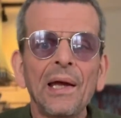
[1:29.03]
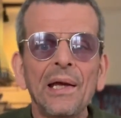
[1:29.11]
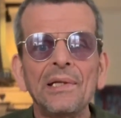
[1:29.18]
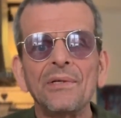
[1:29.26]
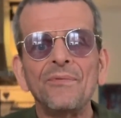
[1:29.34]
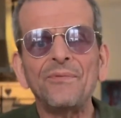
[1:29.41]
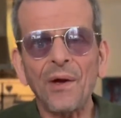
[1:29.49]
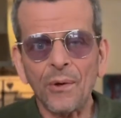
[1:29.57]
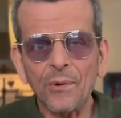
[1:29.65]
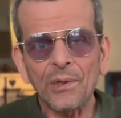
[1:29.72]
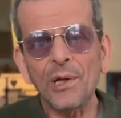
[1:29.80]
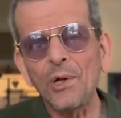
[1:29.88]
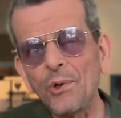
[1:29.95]
It's a
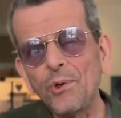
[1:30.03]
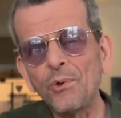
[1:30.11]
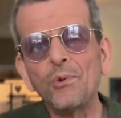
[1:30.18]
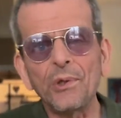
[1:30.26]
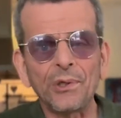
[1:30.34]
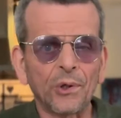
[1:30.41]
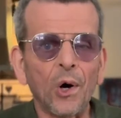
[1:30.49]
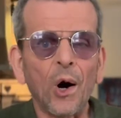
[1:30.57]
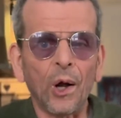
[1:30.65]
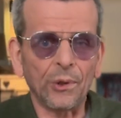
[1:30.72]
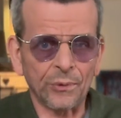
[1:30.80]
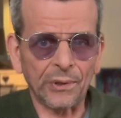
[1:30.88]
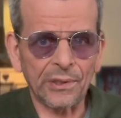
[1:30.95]
very diluted
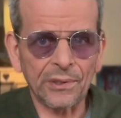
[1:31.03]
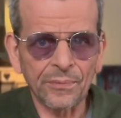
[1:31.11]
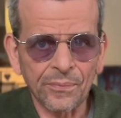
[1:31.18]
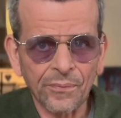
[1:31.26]
colorant.